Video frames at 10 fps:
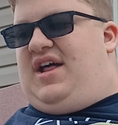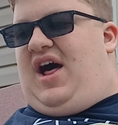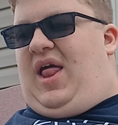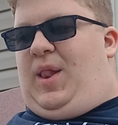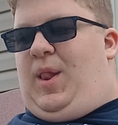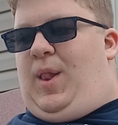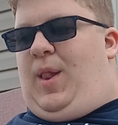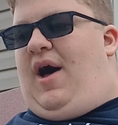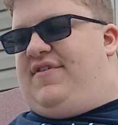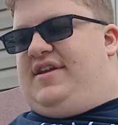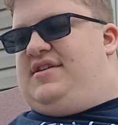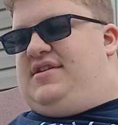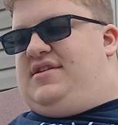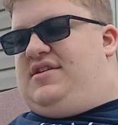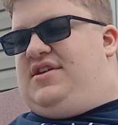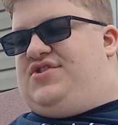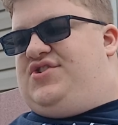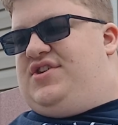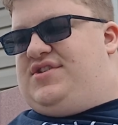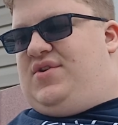I love it. It's
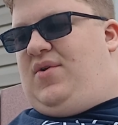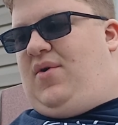just,